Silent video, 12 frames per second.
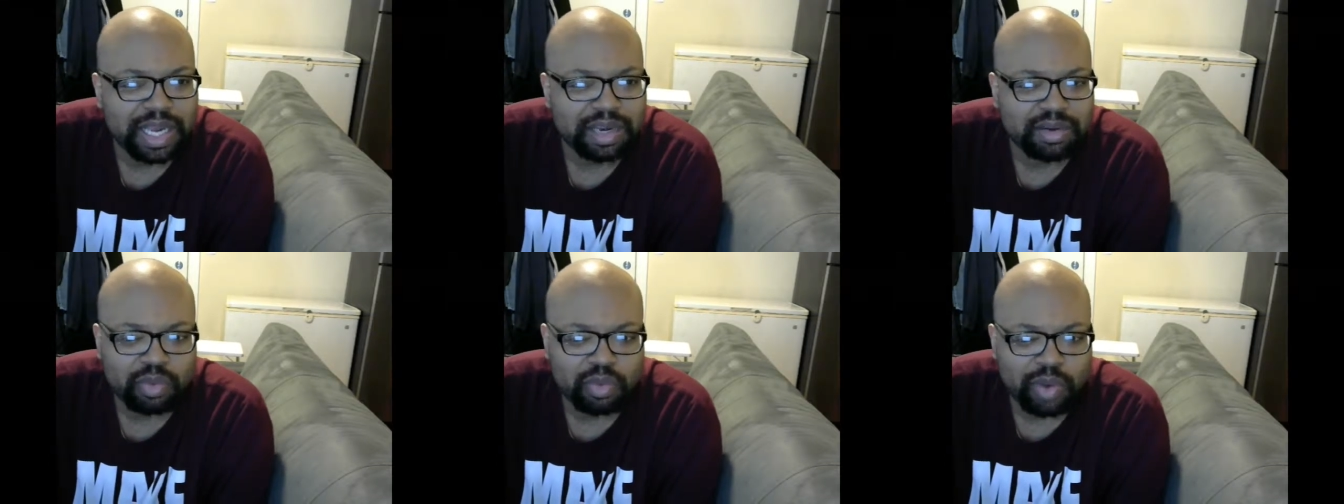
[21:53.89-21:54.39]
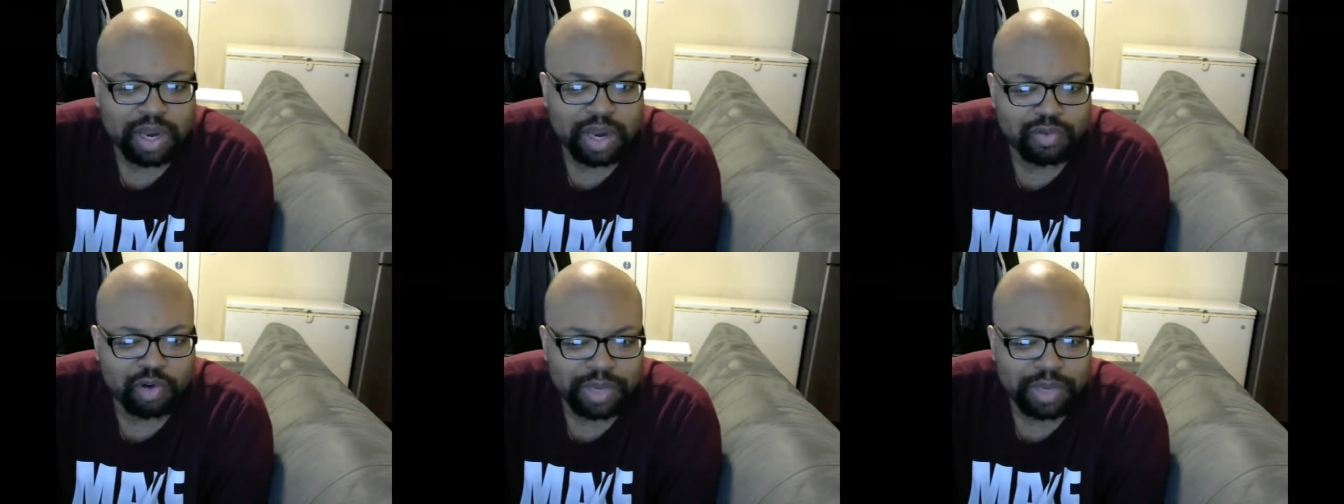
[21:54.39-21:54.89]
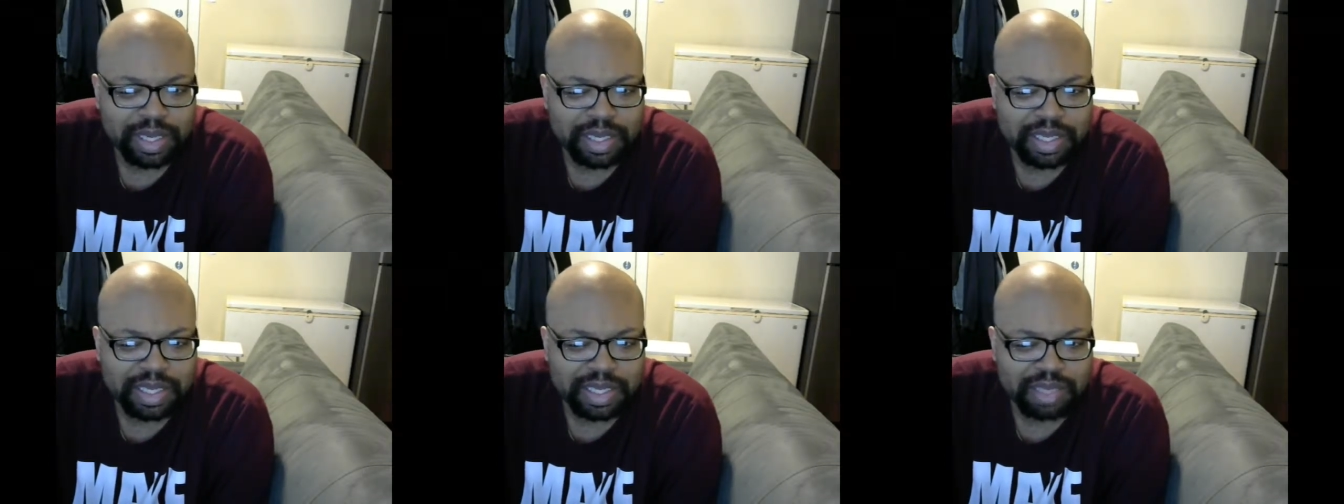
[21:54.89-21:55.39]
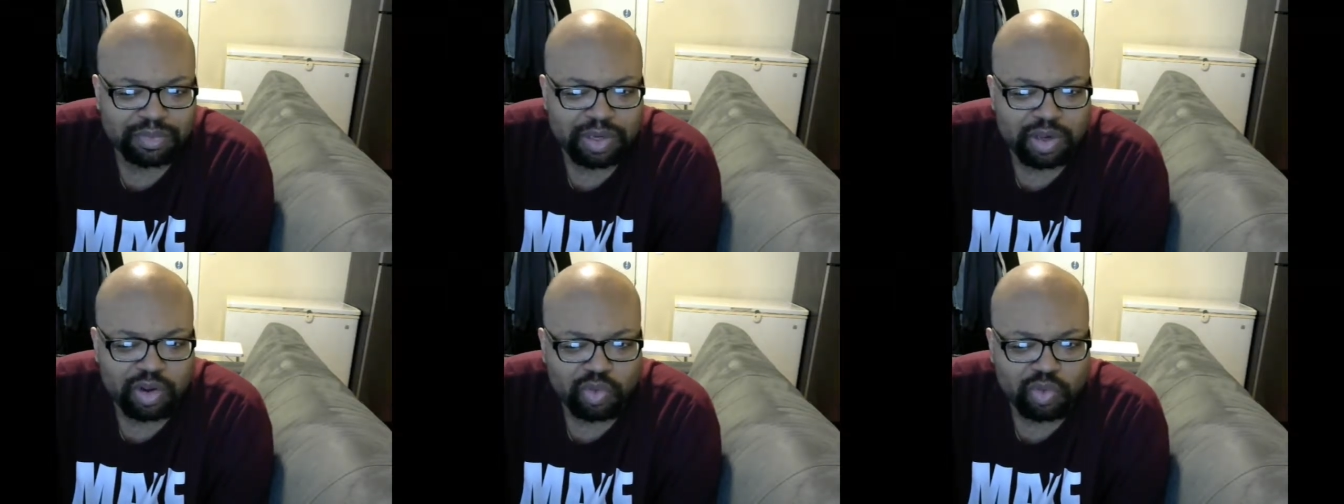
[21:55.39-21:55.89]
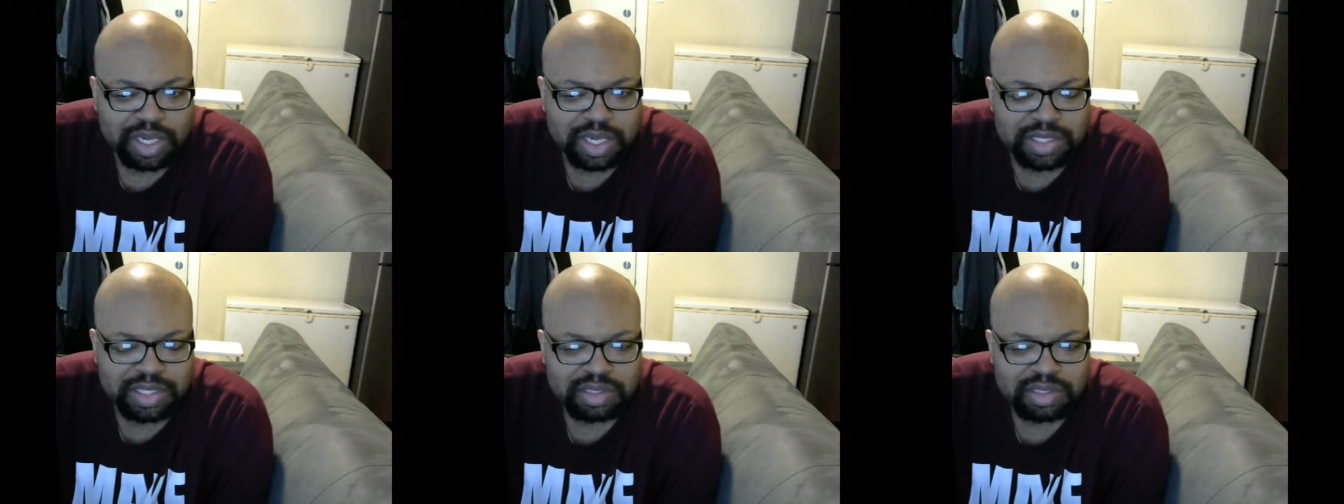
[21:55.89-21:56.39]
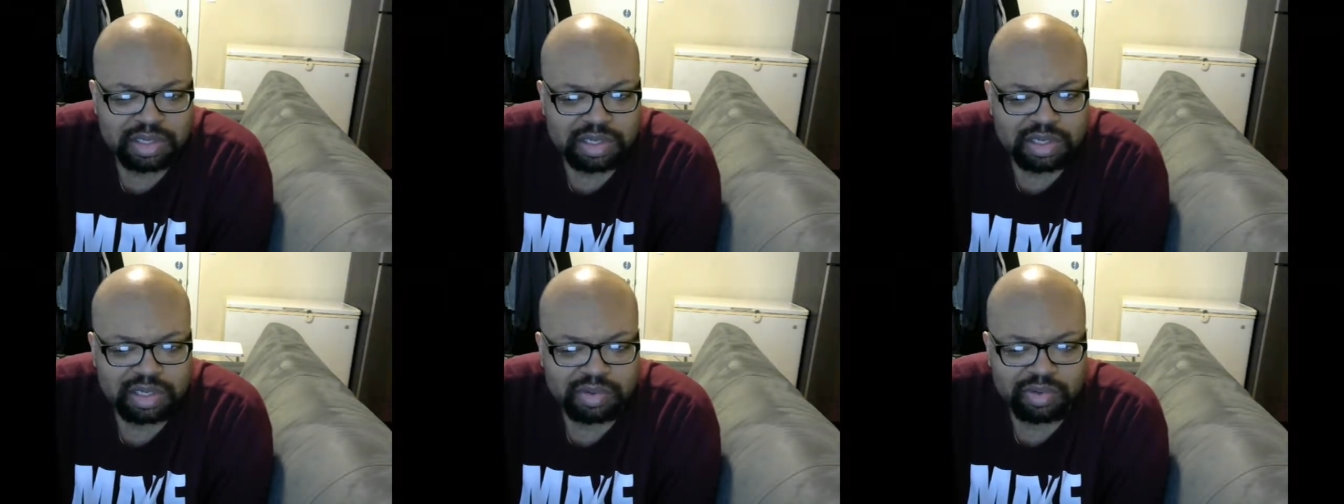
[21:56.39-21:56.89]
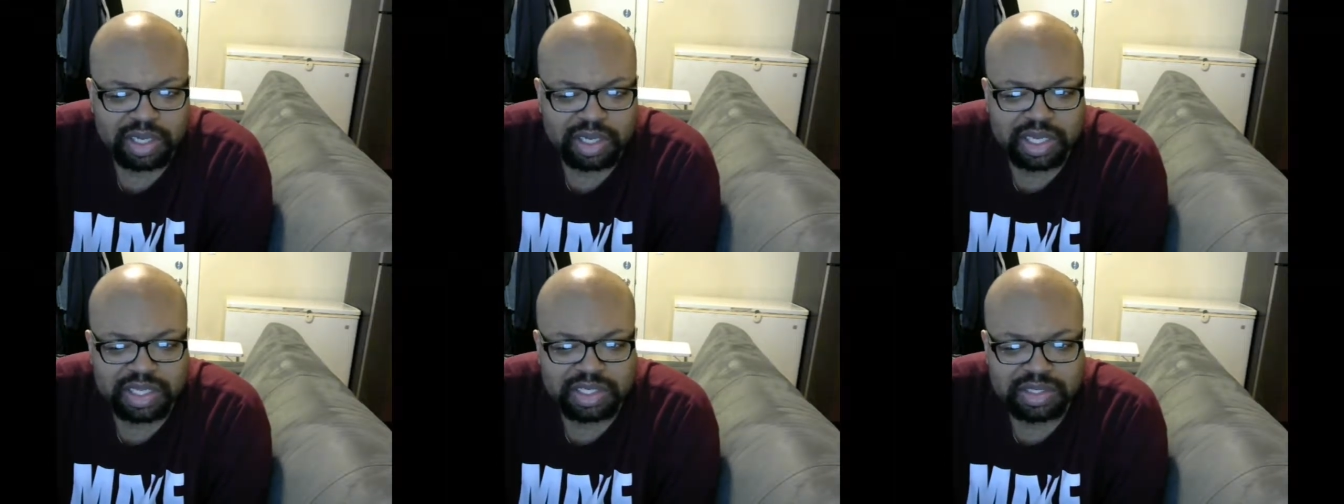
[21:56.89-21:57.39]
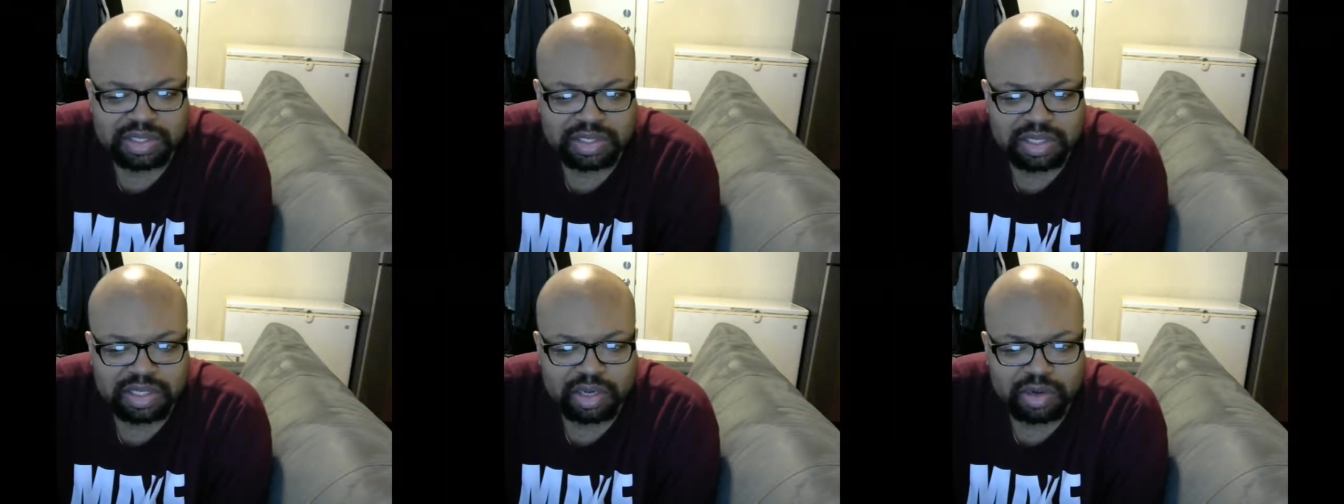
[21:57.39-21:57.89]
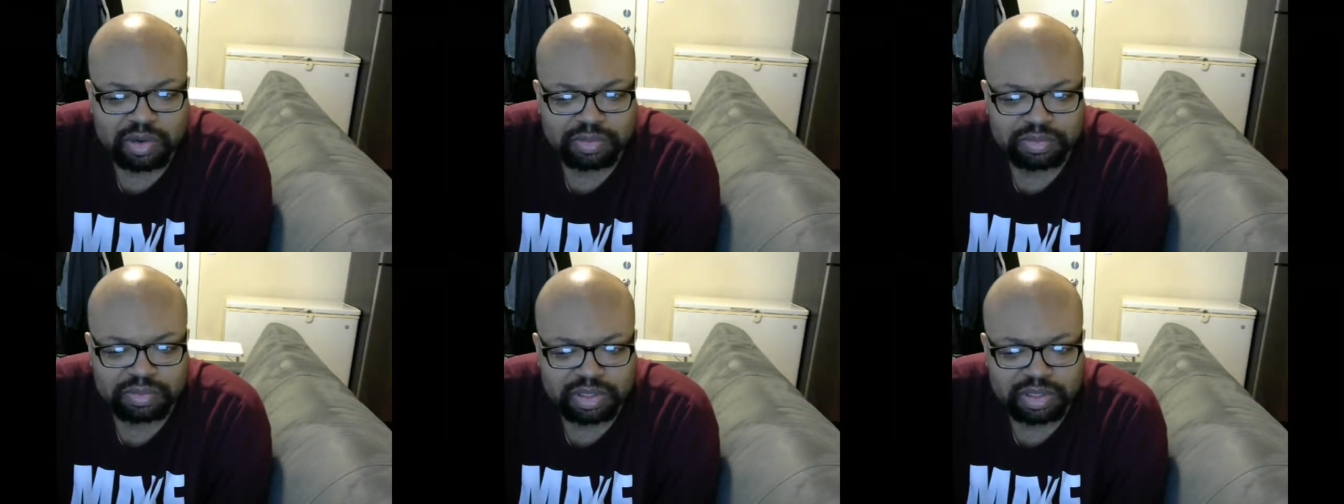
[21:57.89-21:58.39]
and why Roman it you know was was you know